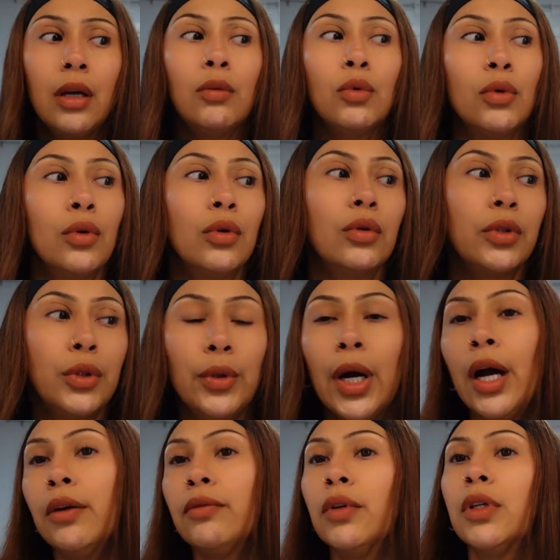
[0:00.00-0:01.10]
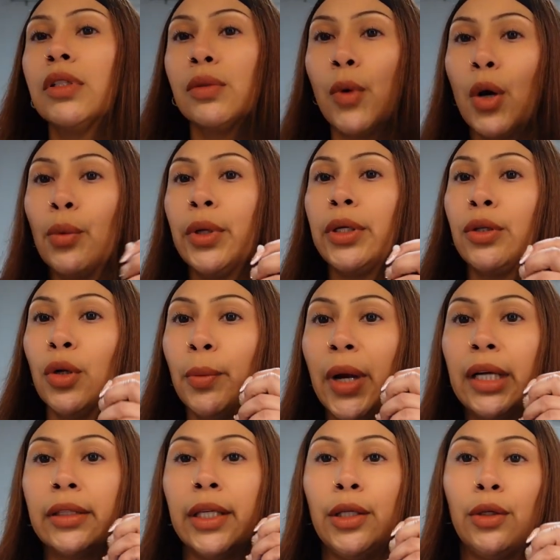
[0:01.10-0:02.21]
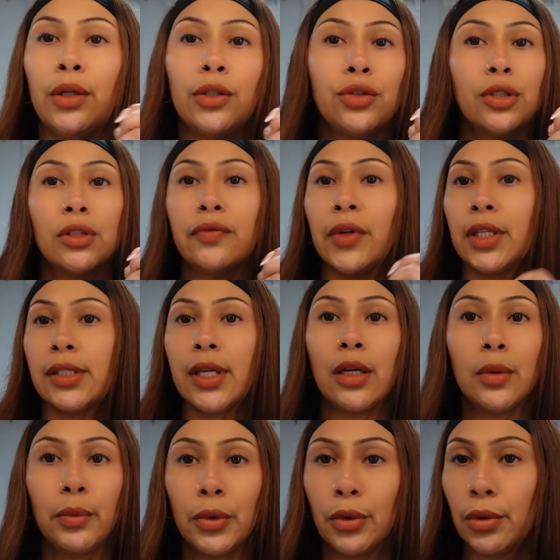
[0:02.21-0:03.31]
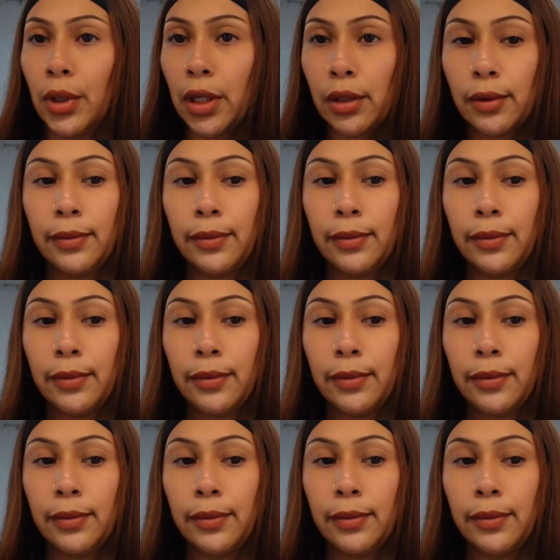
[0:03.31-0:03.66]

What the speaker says: Well, you have a small one in your bag that you can just fix that up real quick.